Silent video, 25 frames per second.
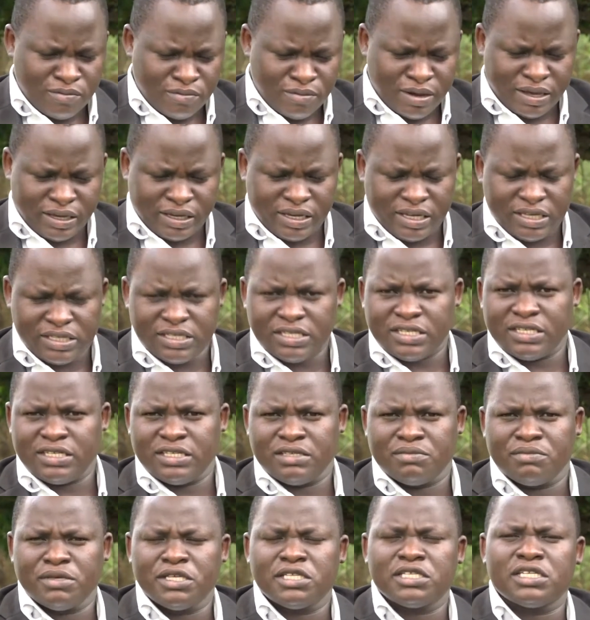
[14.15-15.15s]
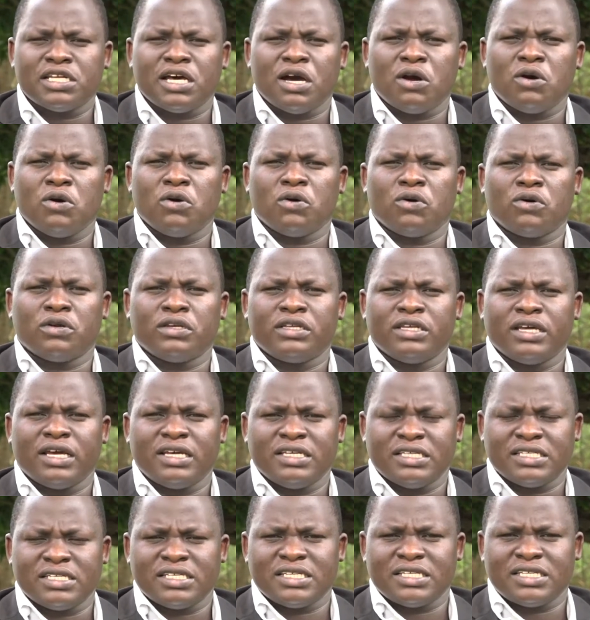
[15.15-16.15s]
My guest is Mr. Ongodia.
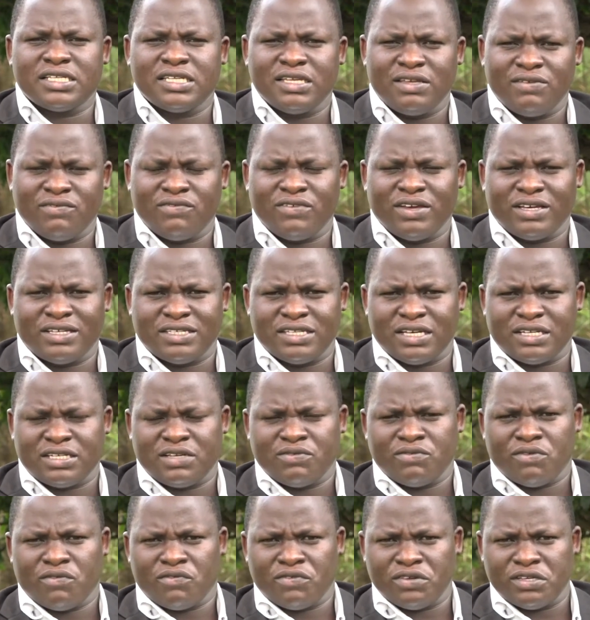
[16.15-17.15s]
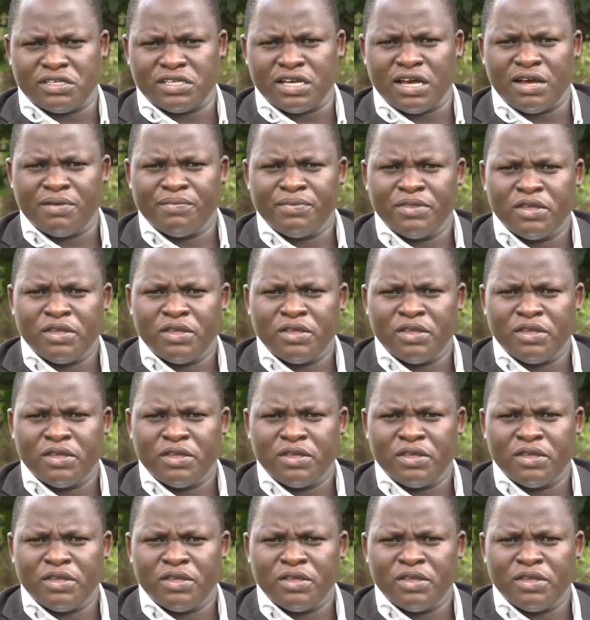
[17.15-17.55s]
He's the Chief Executive Officer